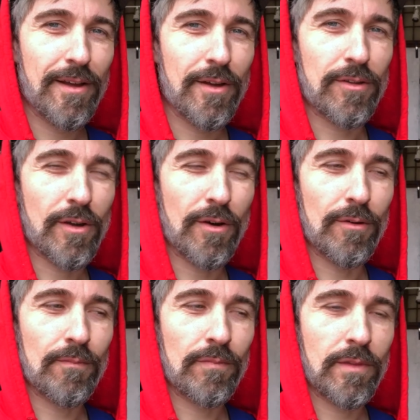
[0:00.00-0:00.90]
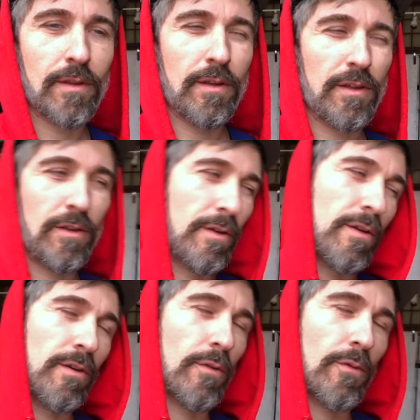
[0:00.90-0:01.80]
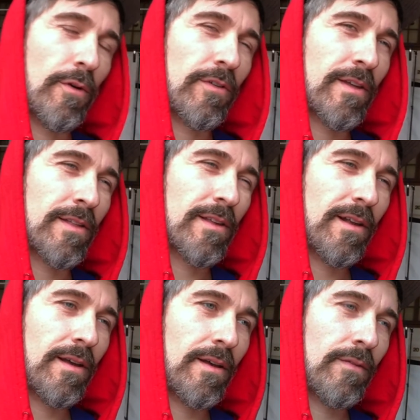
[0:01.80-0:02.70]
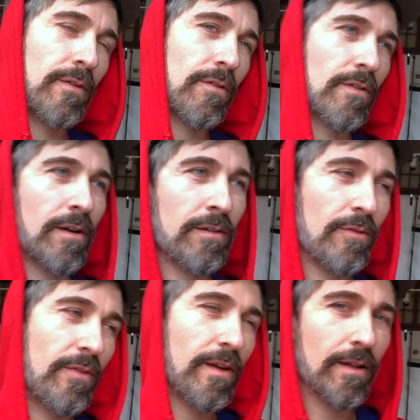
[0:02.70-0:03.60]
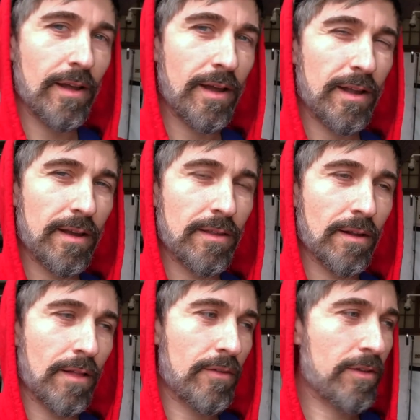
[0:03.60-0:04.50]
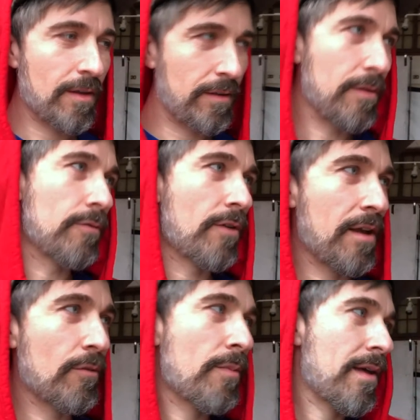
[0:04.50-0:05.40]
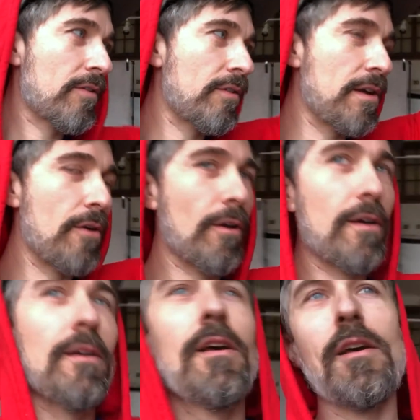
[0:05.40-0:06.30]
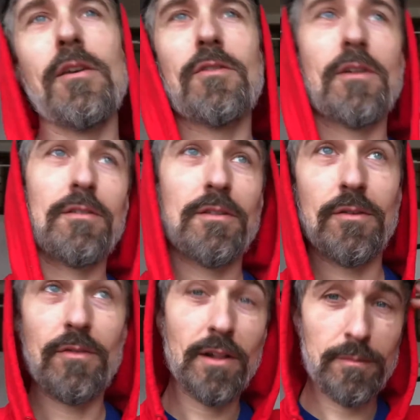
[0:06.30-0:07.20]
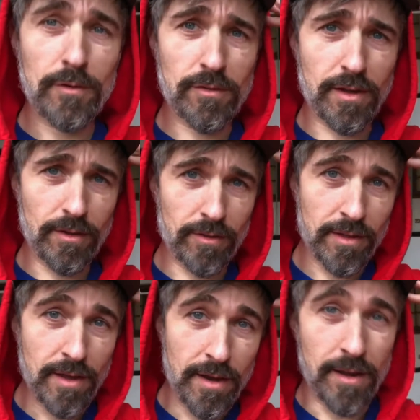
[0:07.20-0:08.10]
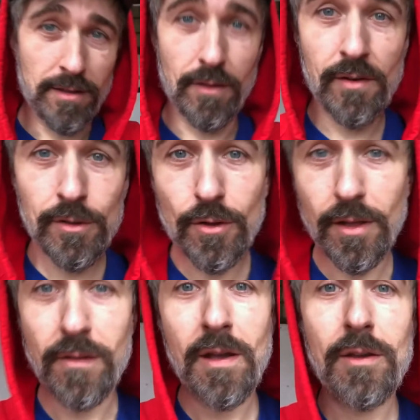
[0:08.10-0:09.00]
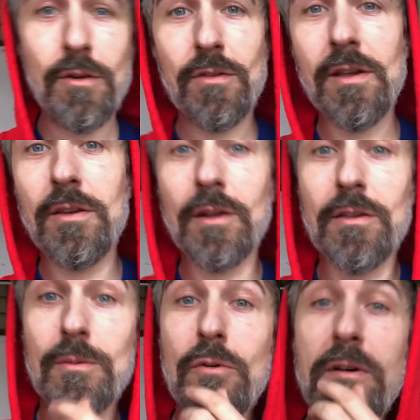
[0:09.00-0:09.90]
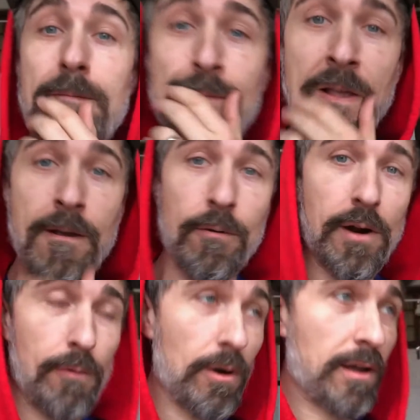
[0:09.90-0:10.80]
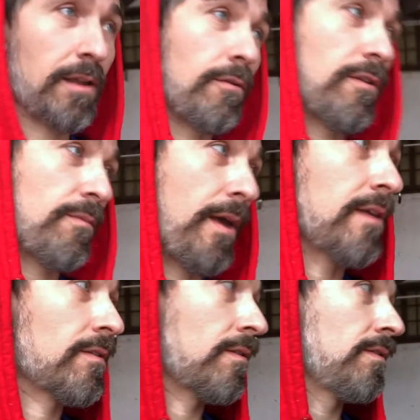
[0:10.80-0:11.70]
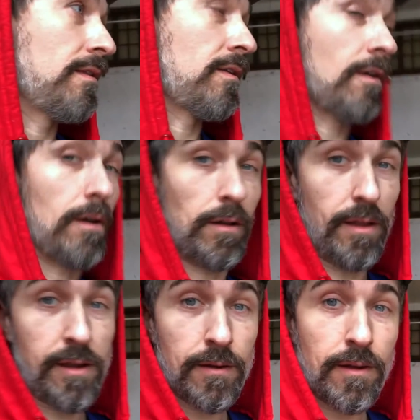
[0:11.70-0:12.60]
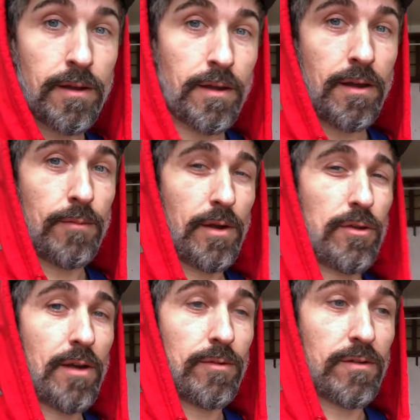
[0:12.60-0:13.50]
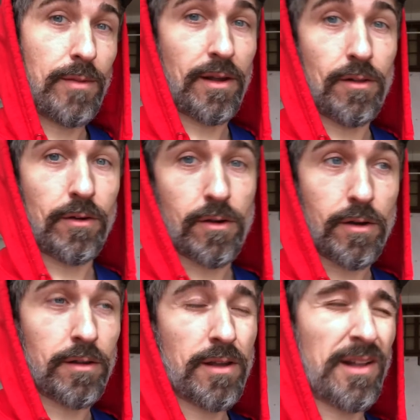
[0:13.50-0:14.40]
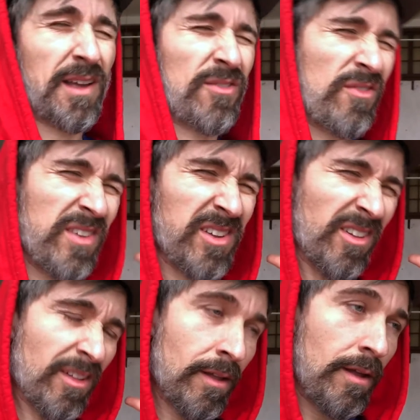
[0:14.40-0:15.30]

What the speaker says: So, you're force sensitive, you're starting to feel it, and then all of a sudden you train with Master Yoda, you start to develop your skills, and then eventually, 10 years in, you get to the point where I walk into a space that's ugly, and my job is to make it look good, and I feel